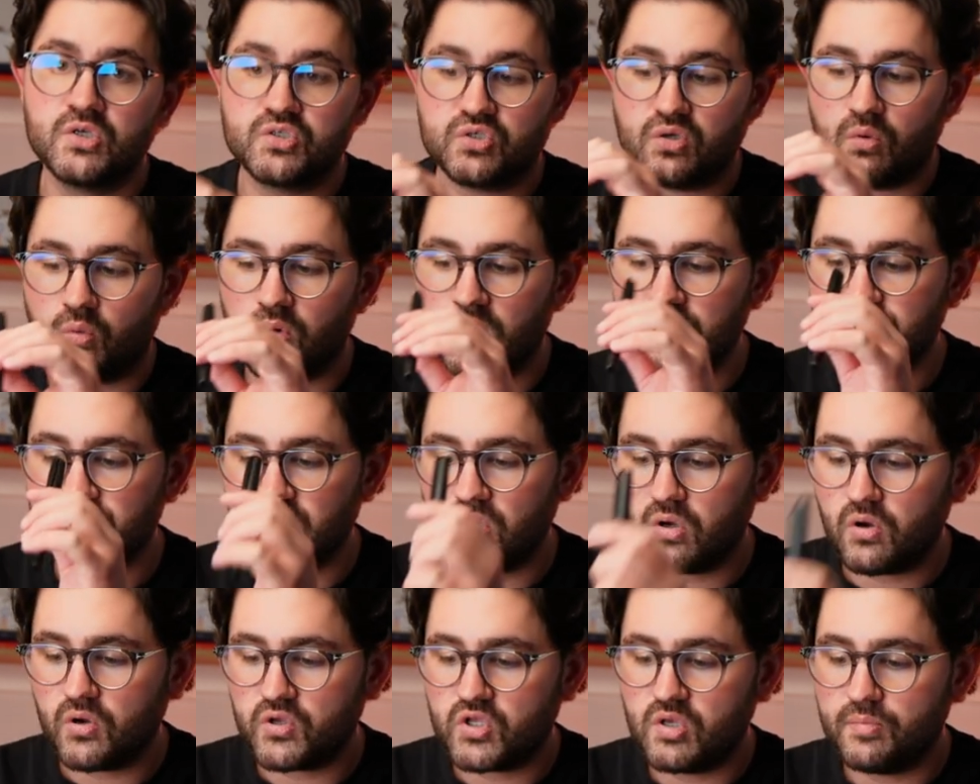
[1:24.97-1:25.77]
So I want to
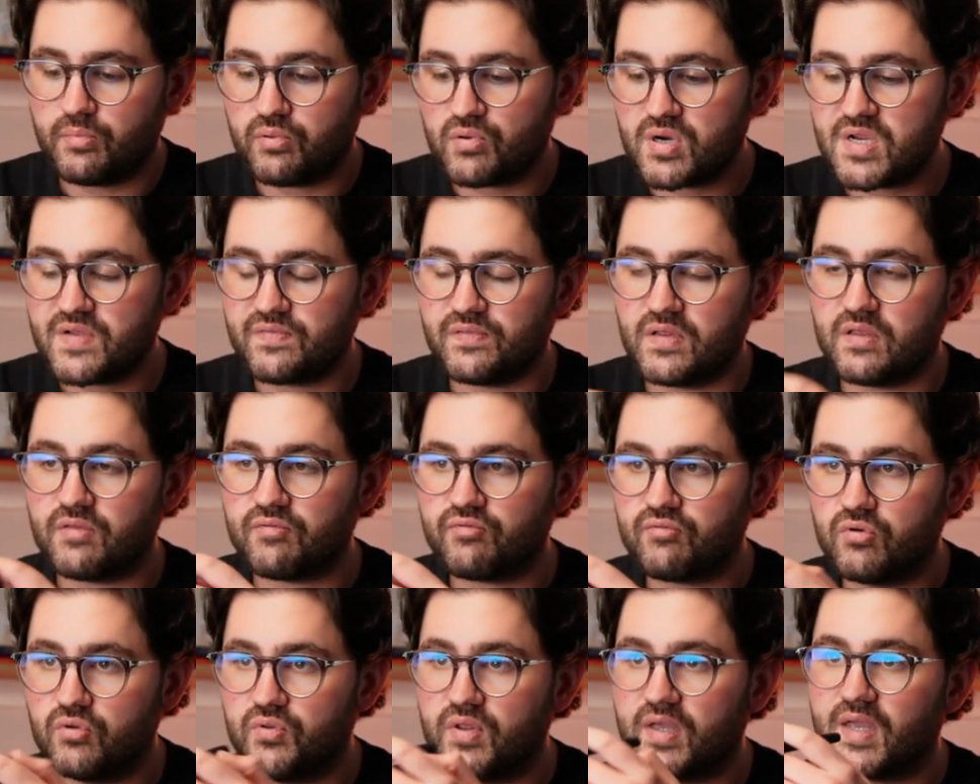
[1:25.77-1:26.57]
talk you briefly
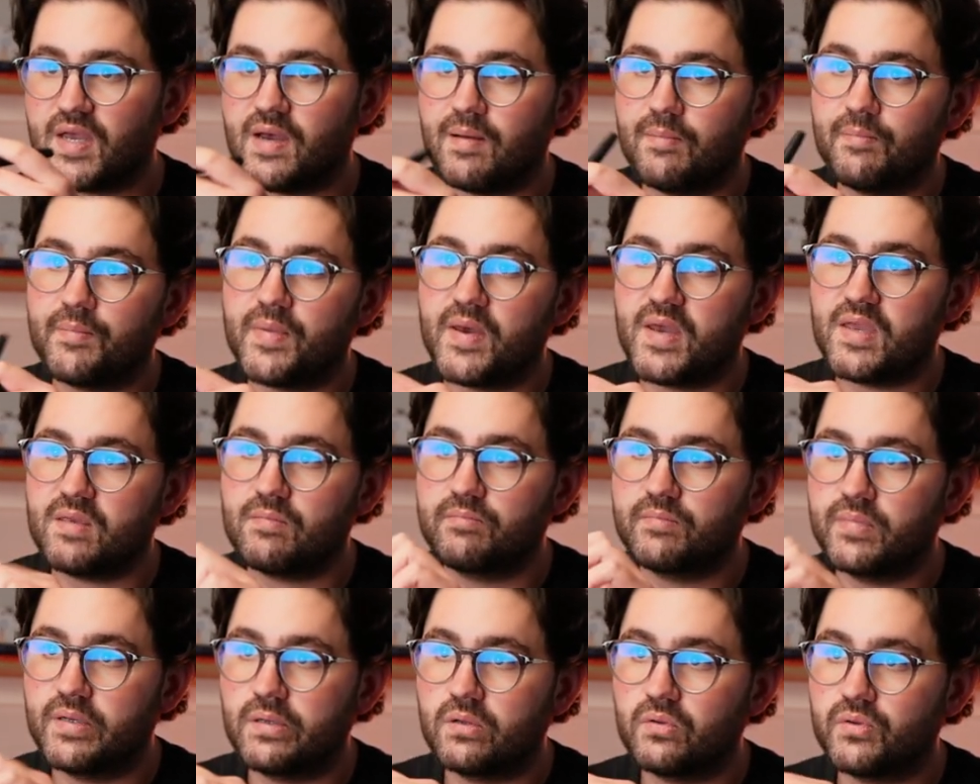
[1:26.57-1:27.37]
through the
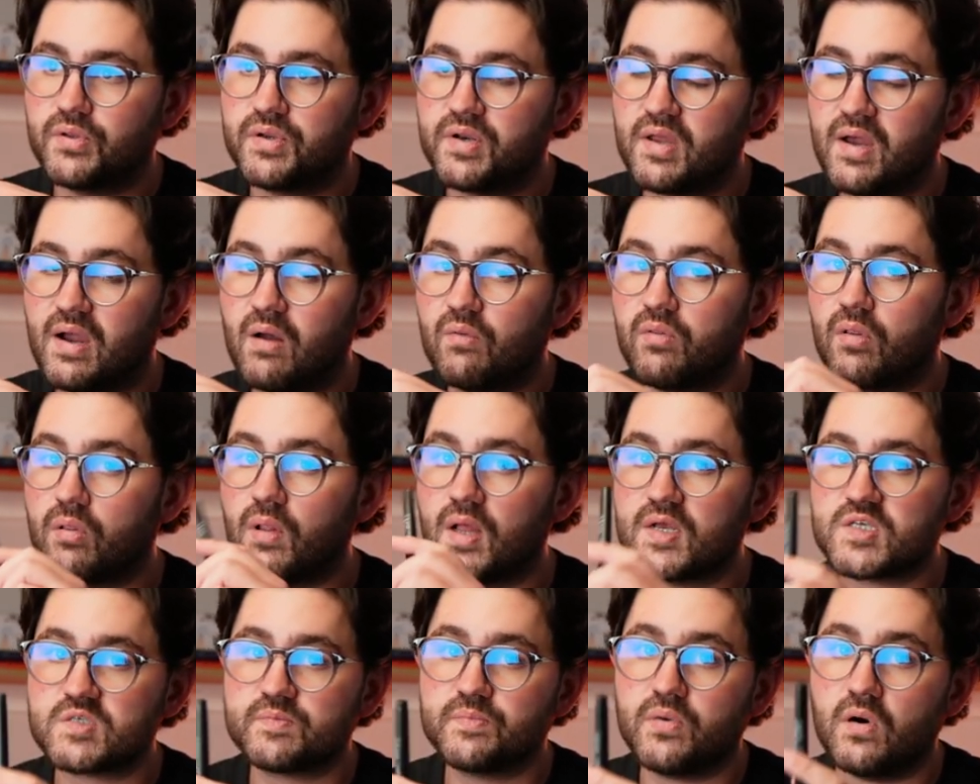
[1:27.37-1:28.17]
campaign build and how the
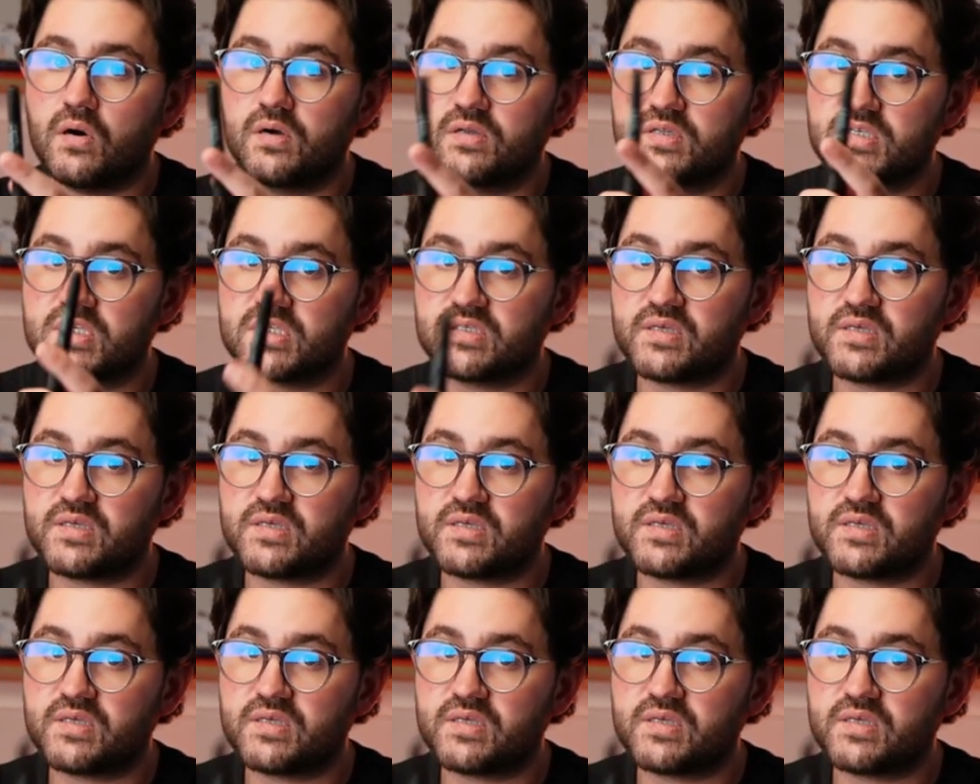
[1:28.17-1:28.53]
last point,